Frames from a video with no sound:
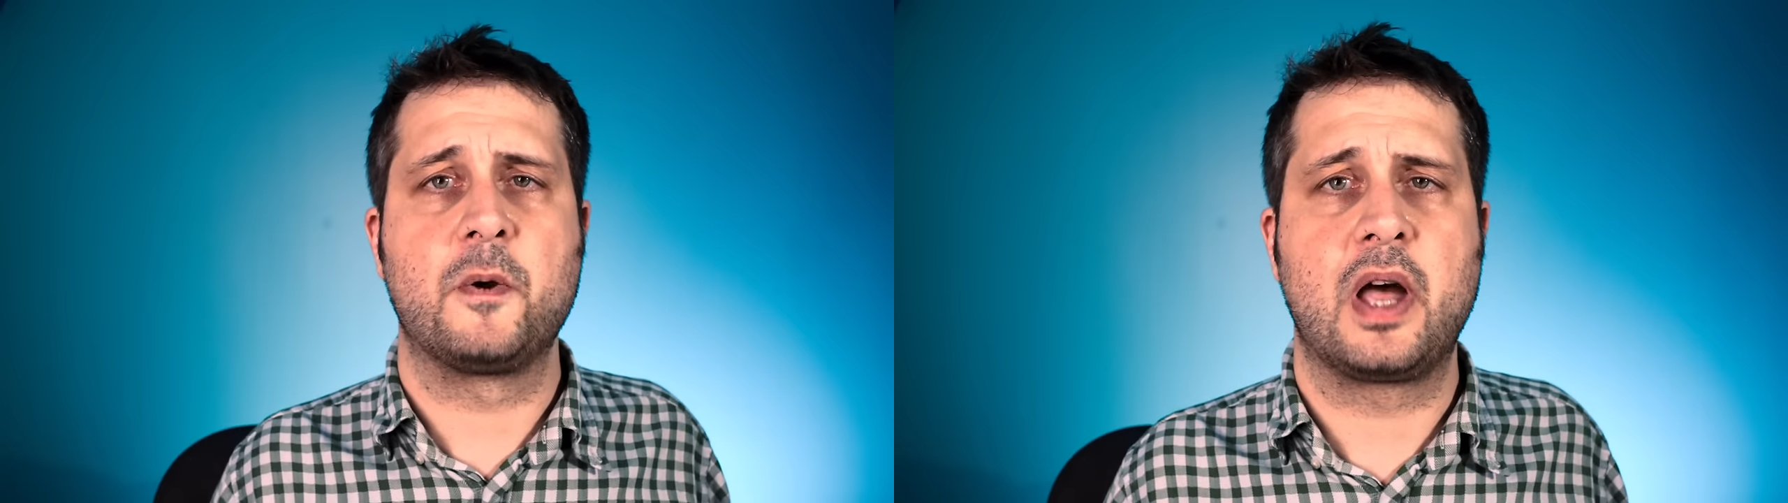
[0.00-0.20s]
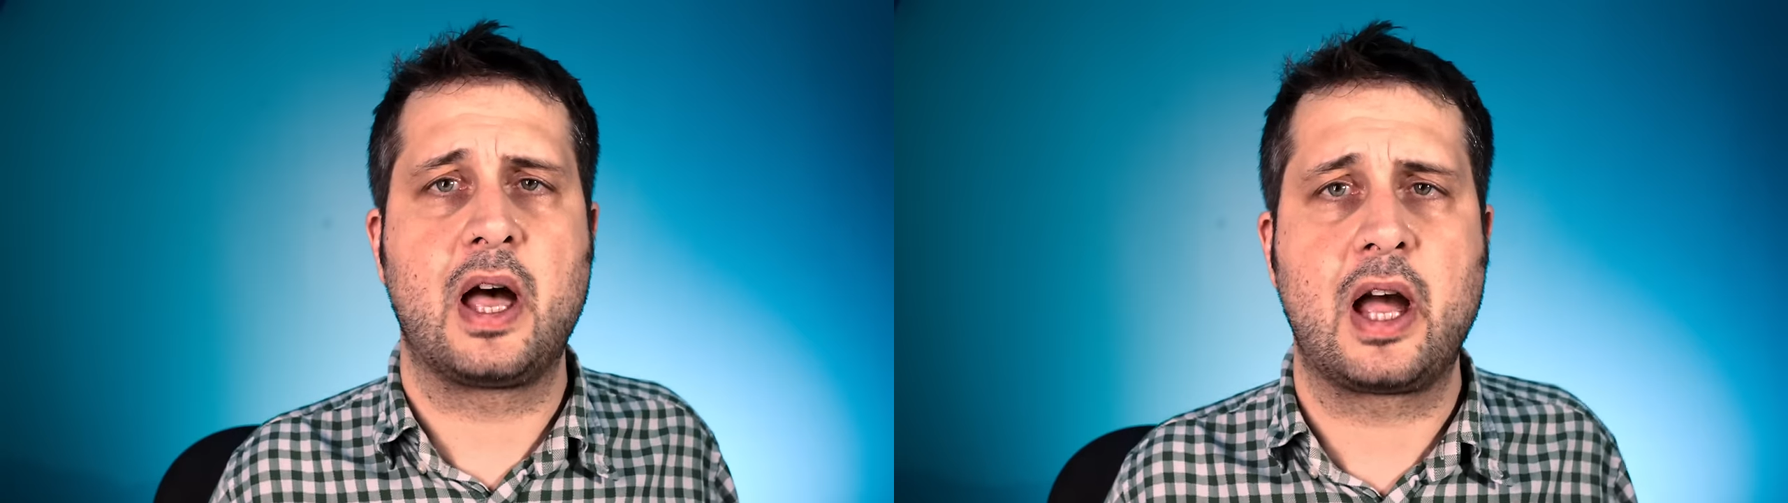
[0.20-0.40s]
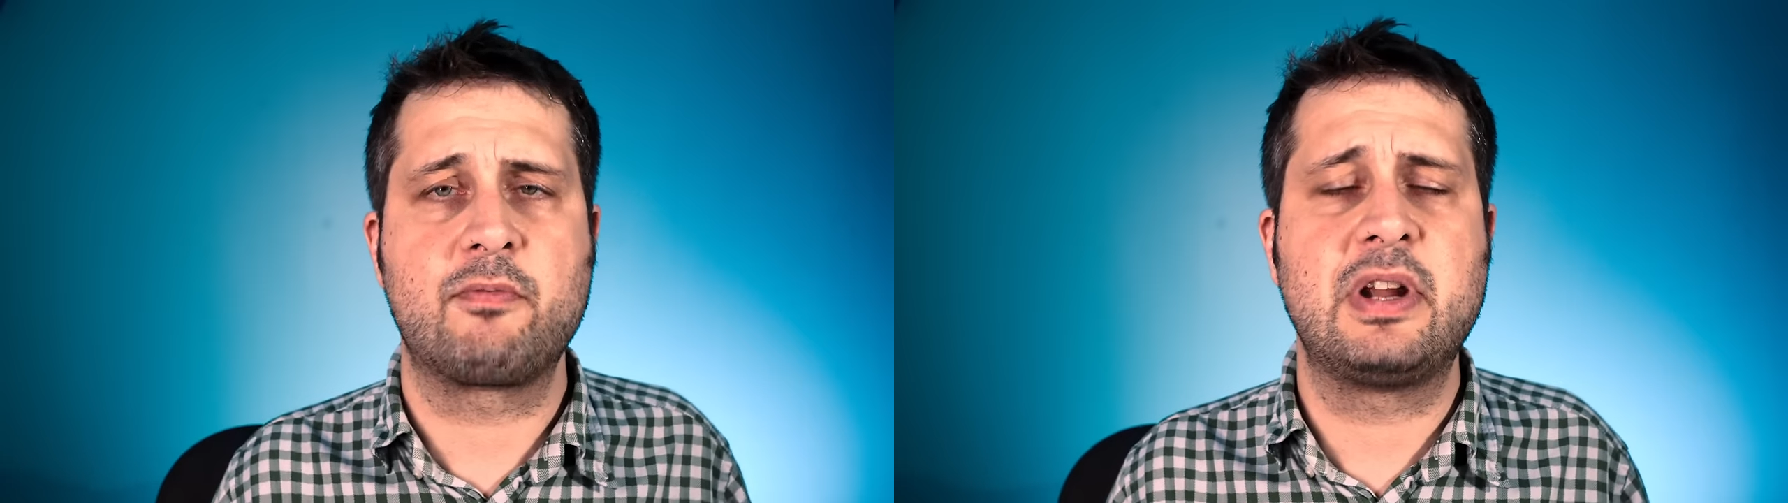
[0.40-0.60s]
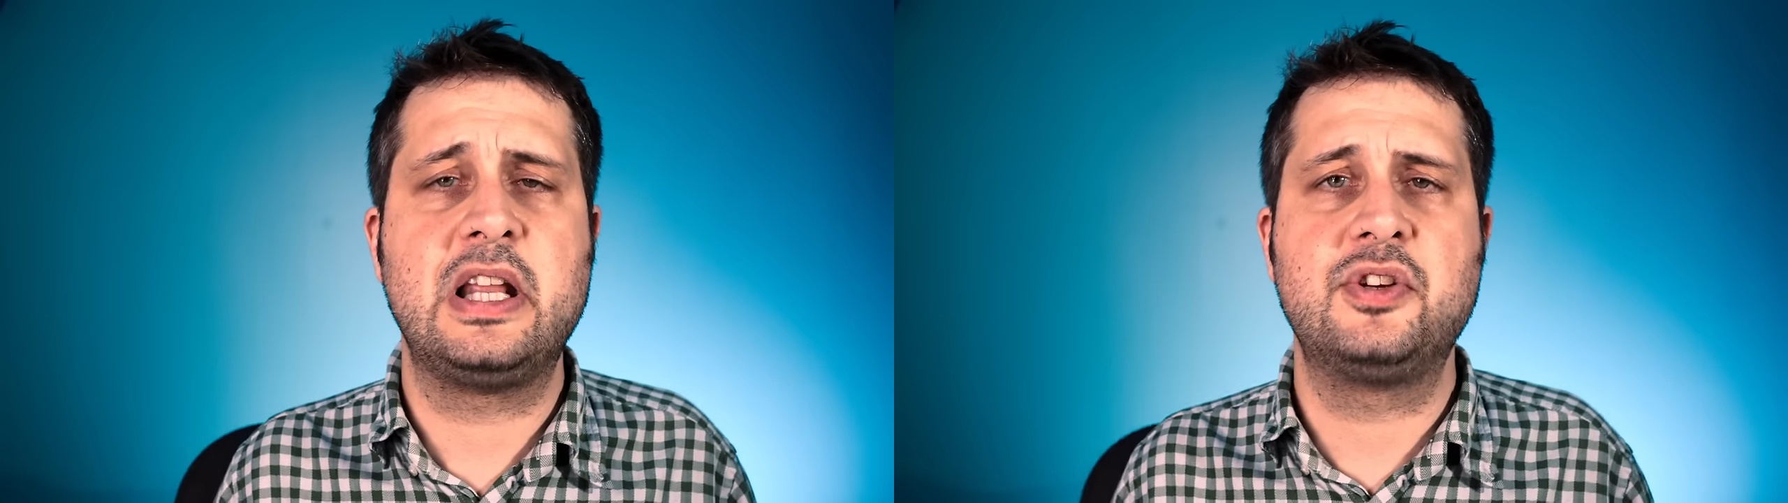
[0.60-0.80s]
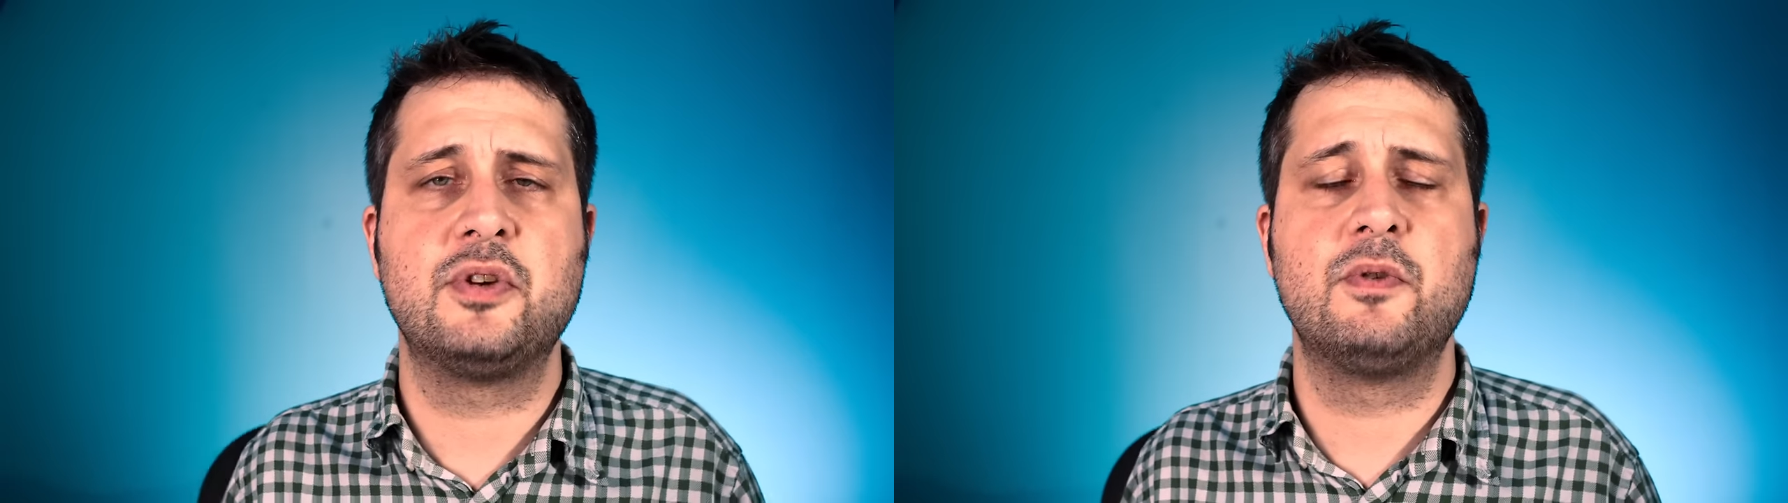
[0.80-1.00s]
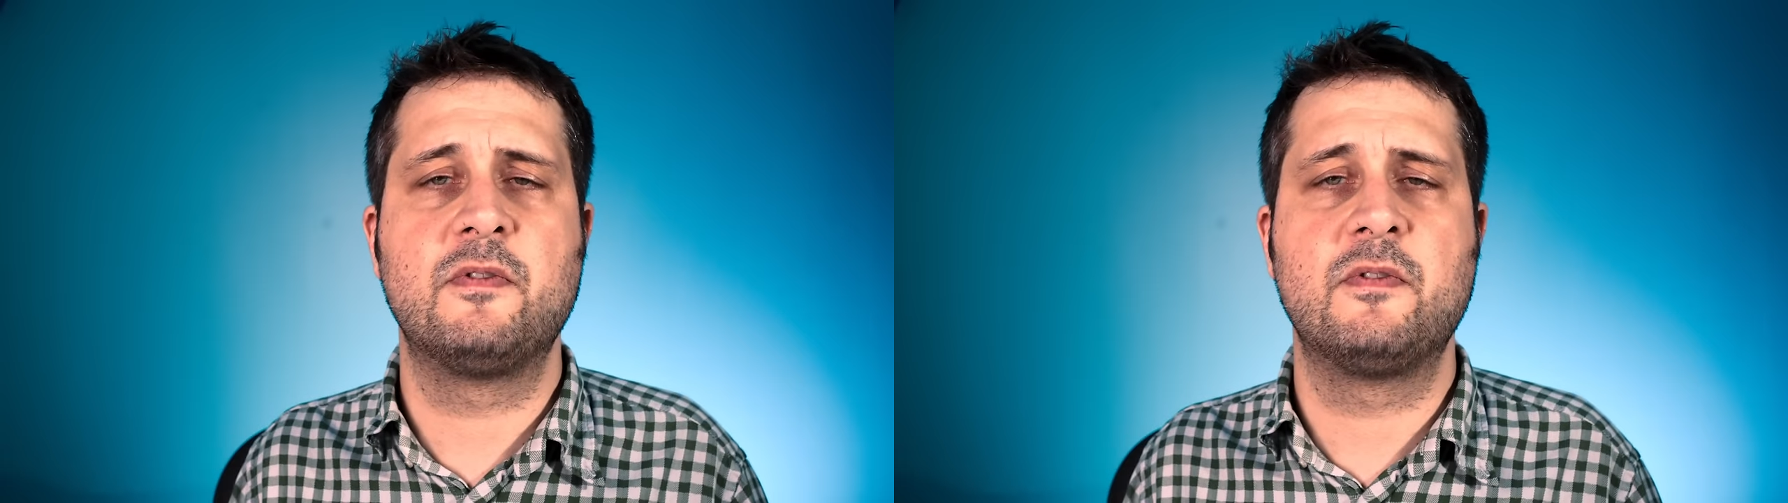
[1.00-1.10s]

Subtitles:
I really do